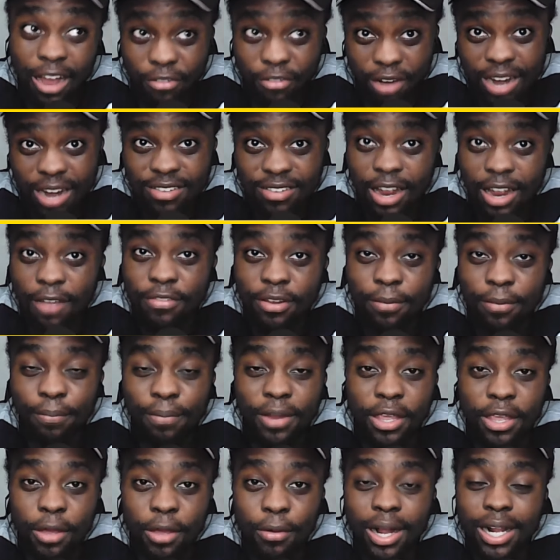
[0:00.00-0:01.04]
right after
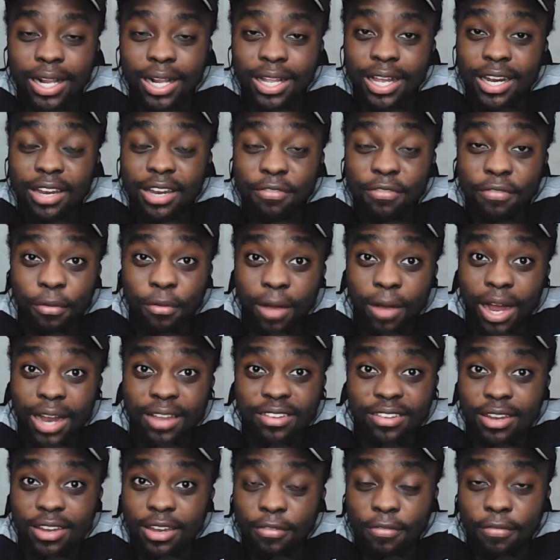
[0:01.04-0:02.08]
playing your wildcard if you
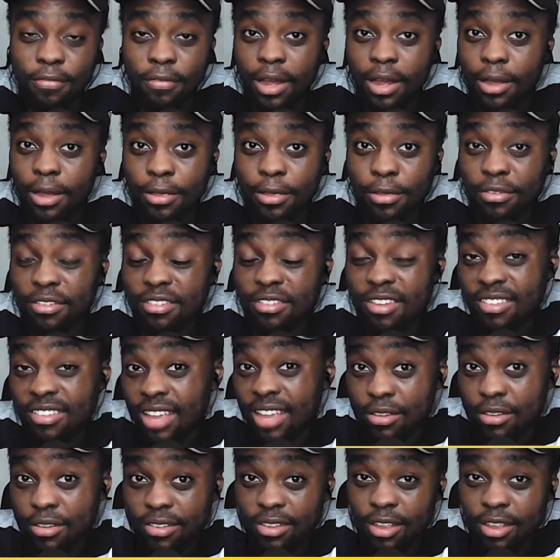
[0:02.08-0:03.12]
wanted. If you
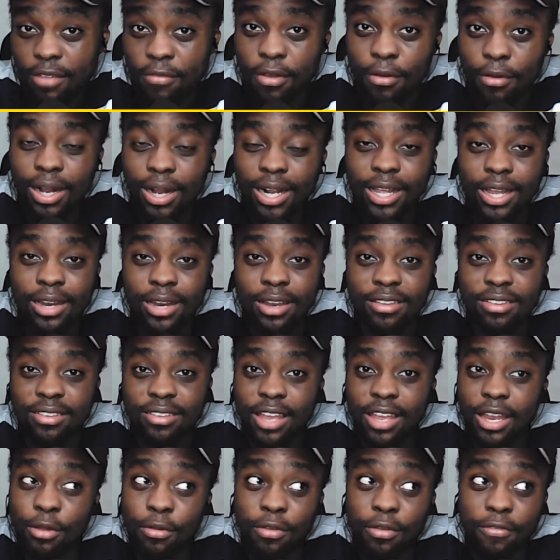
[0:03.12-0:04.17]
decide to save your wildcard
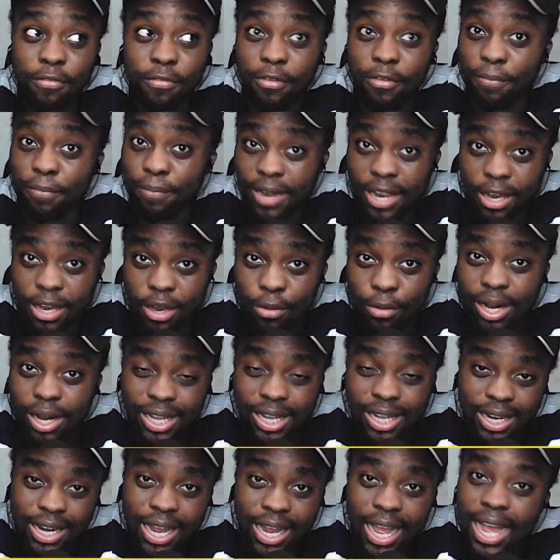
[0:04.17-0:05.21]
instead, or if you've played your
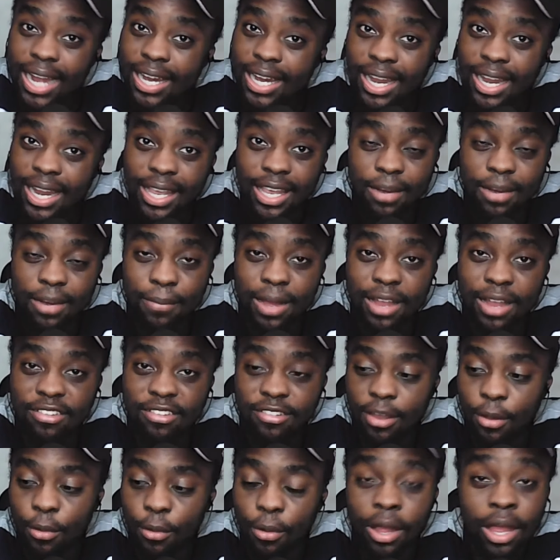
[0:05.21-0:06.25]
wildcard early, like in match
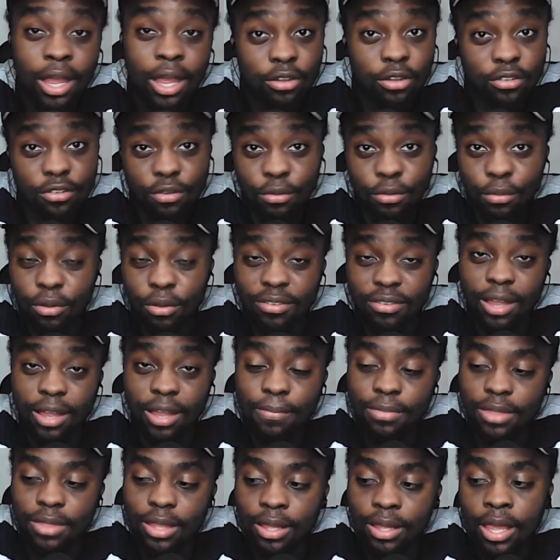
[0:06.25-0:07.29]
day 2 or
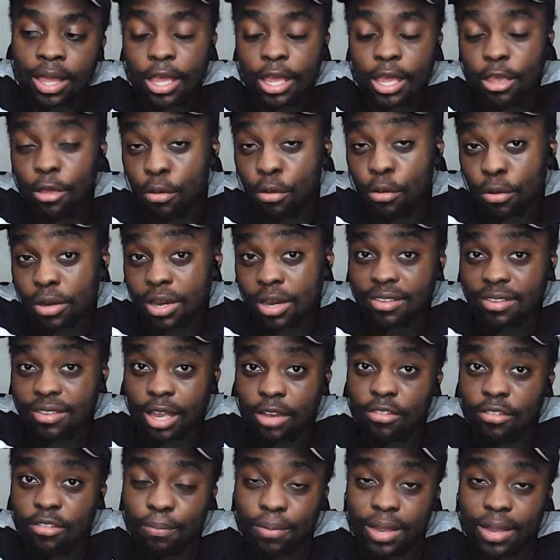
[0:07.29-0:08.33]
something, you could
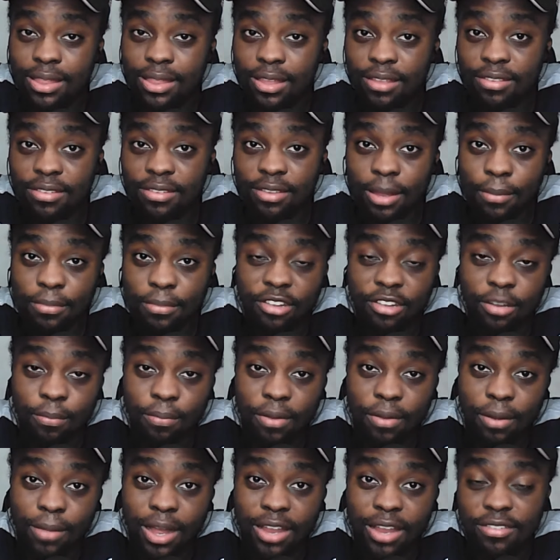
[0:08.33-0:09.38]
decide to play this chip
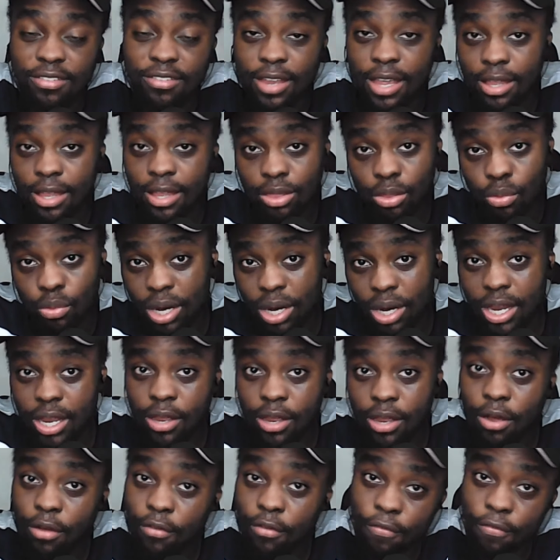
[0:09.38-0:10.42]
in match day
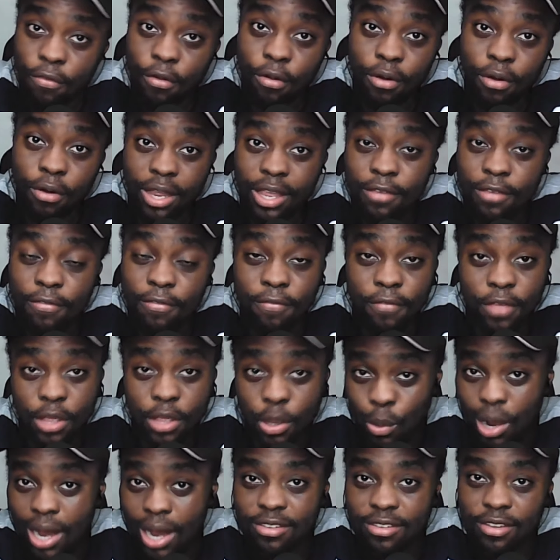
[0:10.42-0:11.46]
3 or 4 if
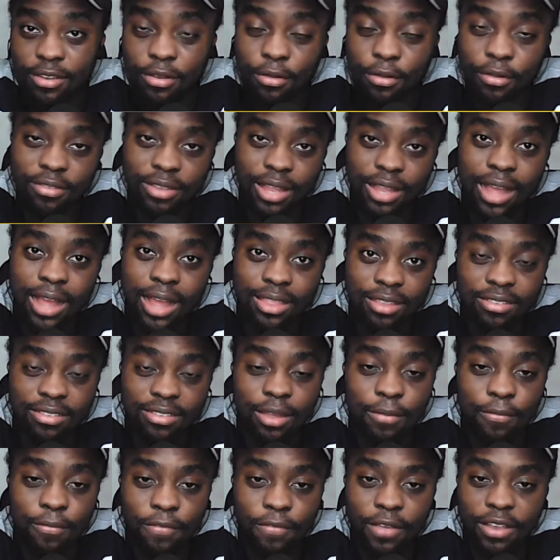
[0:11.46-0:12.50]
you want it, because they are the
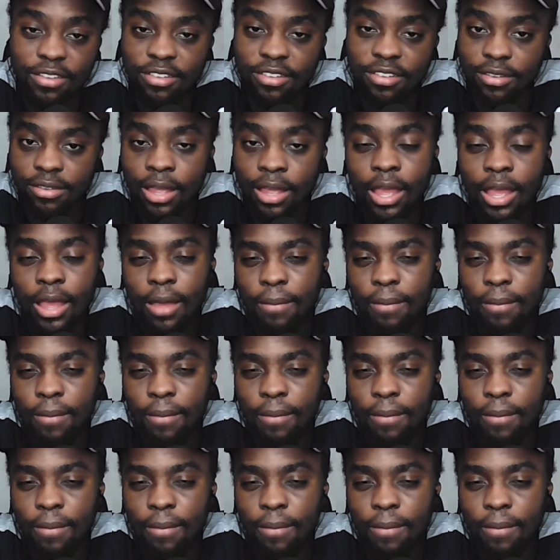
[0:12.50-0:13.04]
same fixtures.